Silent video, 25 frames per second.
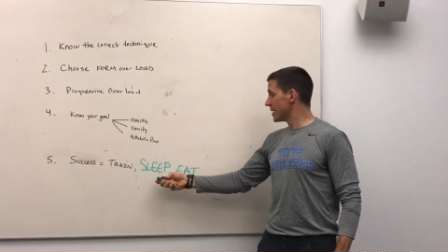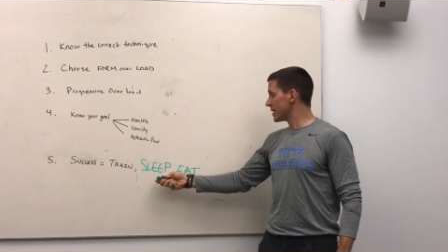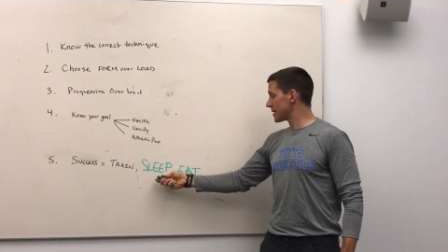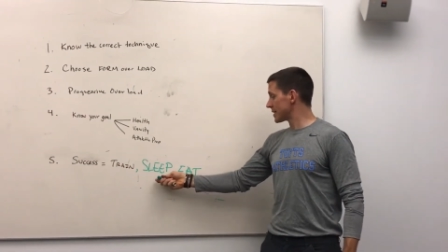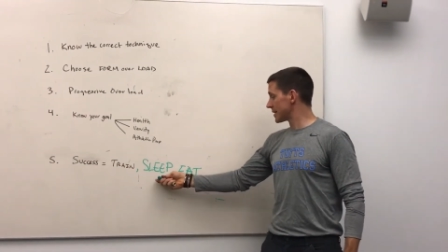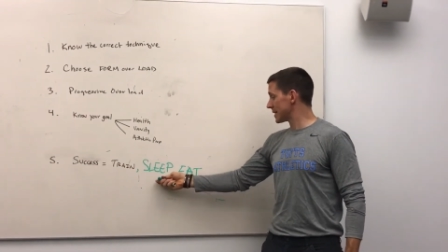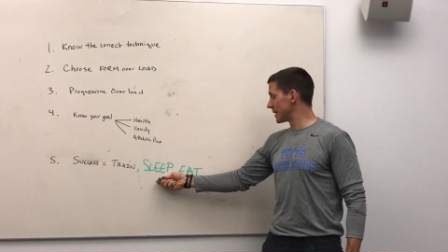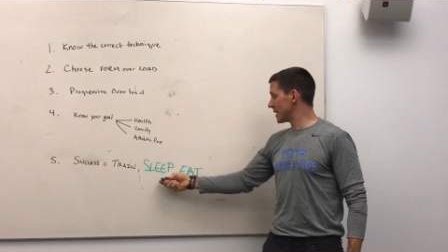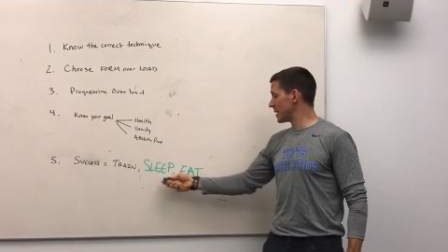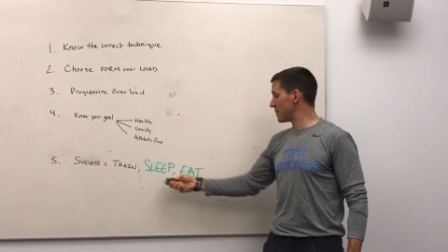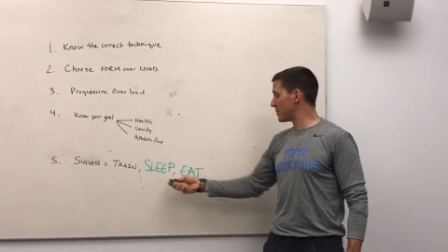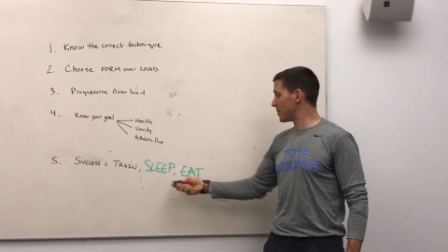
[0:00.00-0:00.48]

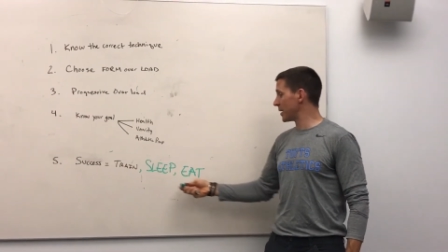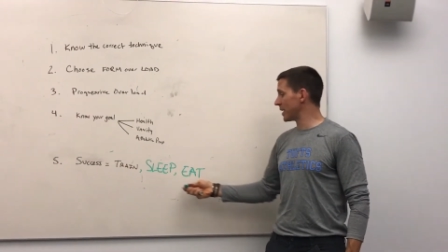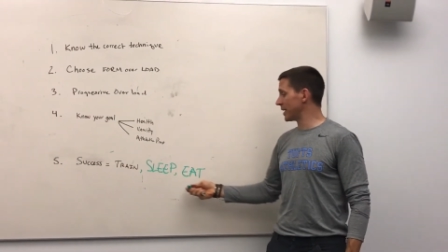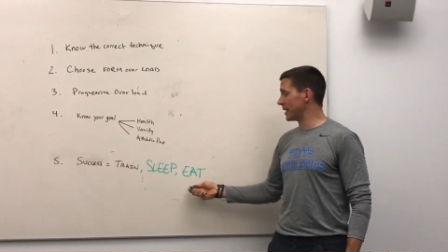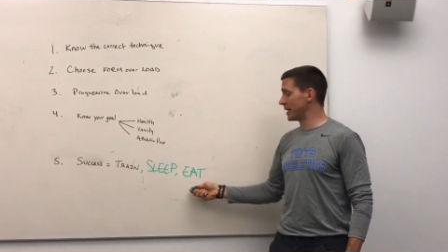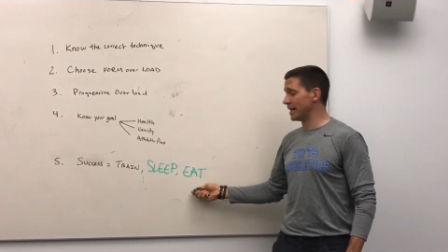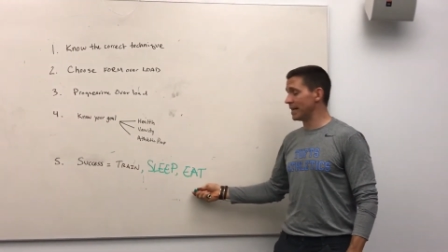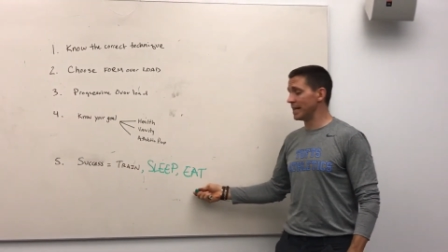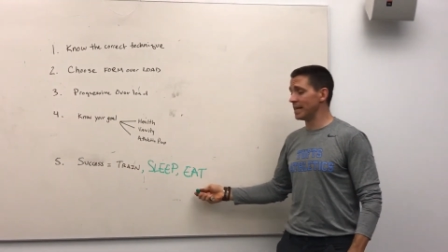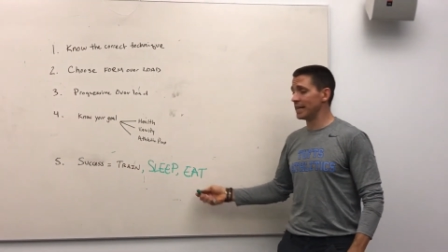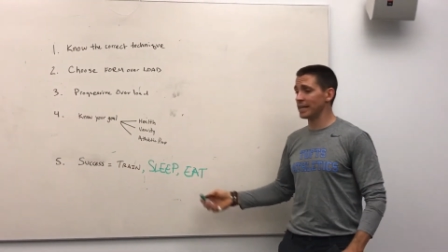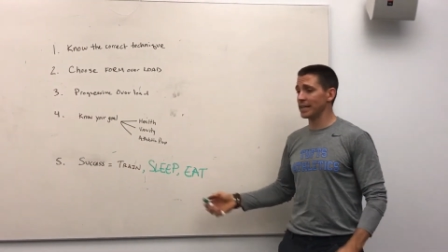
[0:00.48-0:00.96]
Sleeping
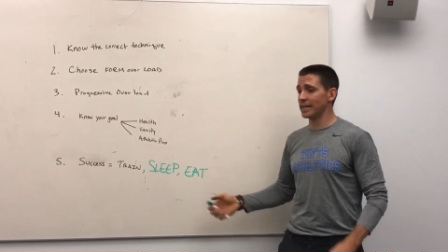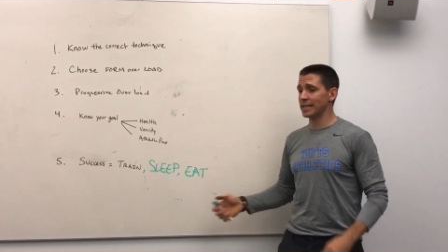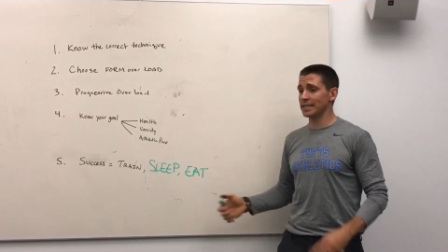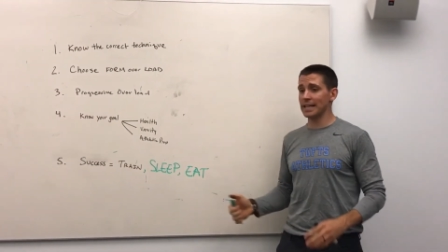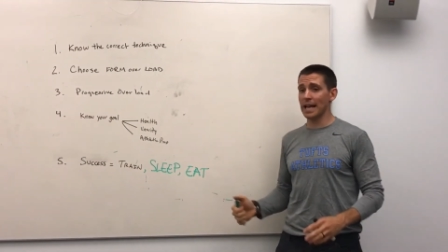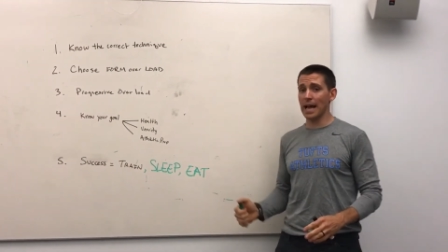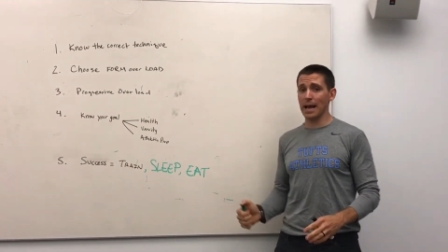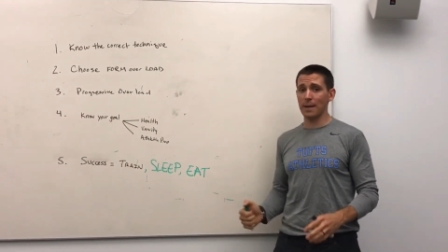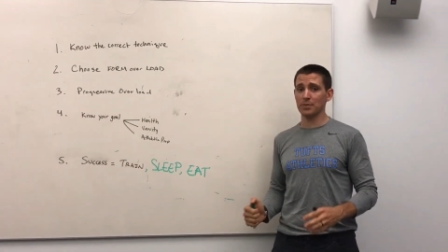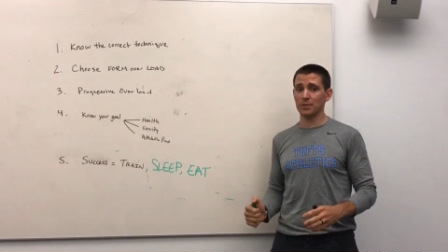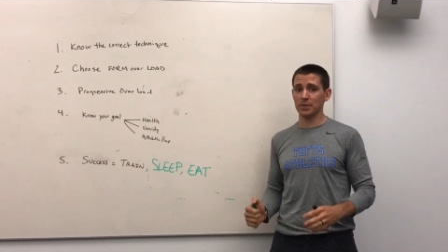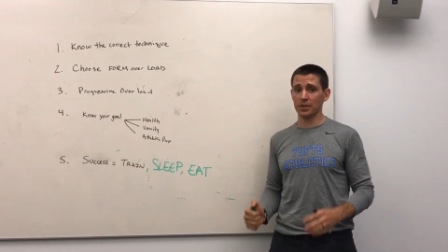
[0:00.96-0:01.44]
and eating is
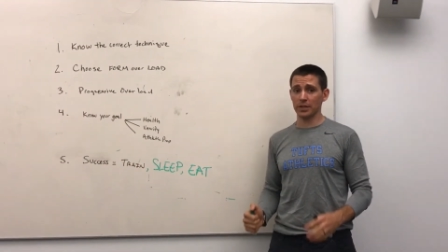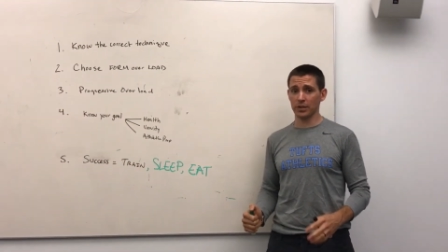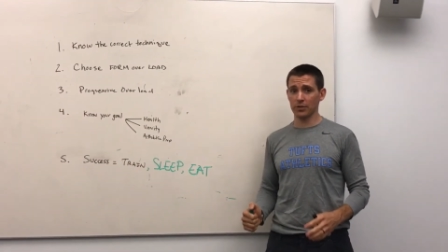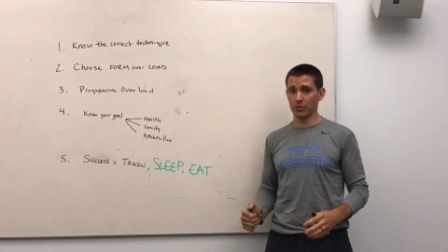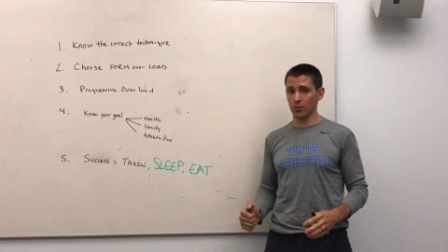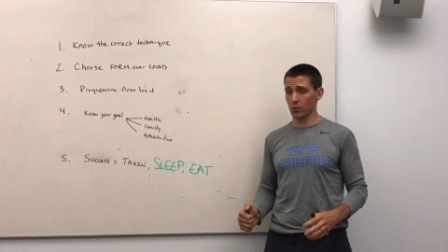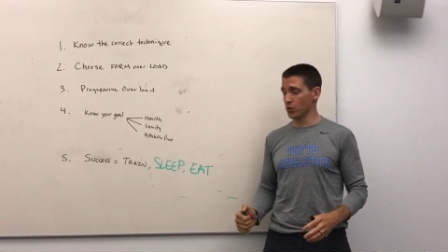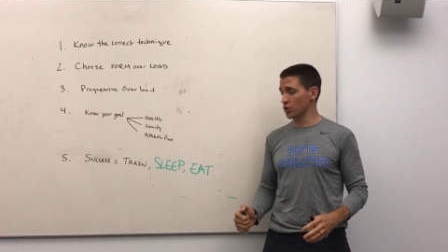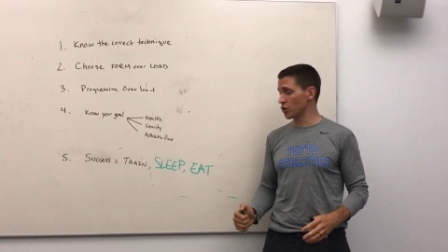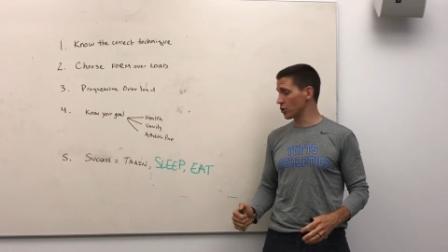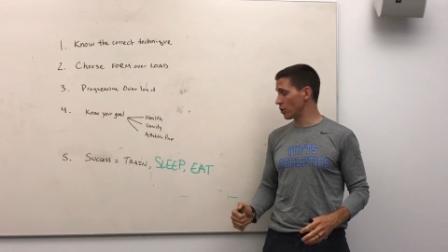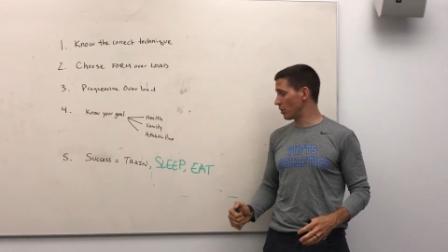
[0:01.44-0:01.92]
absolutely
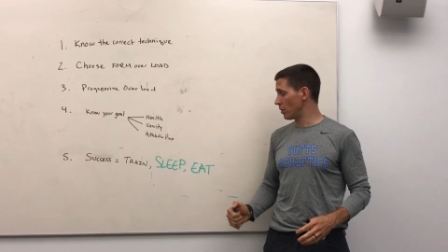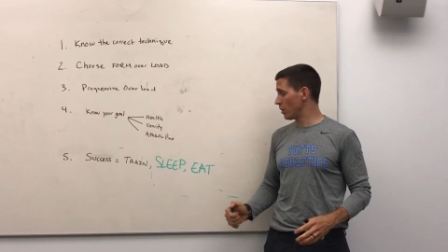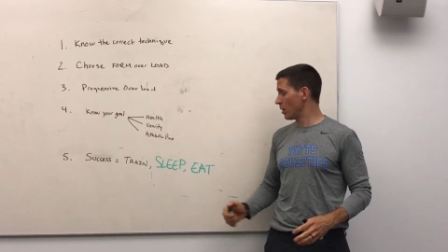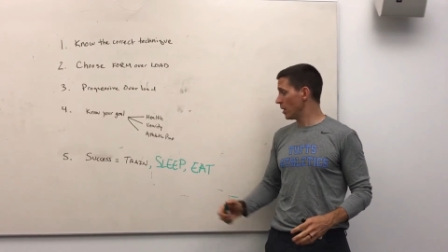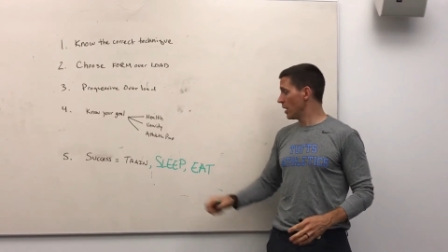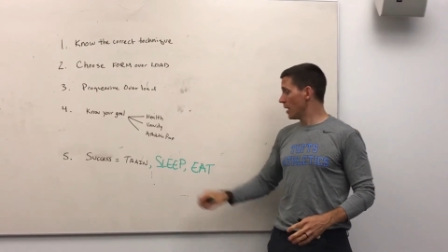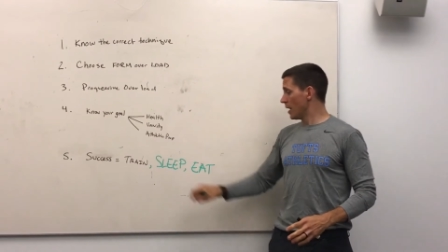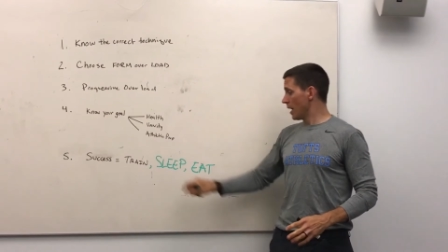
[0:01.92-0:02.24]
crucial.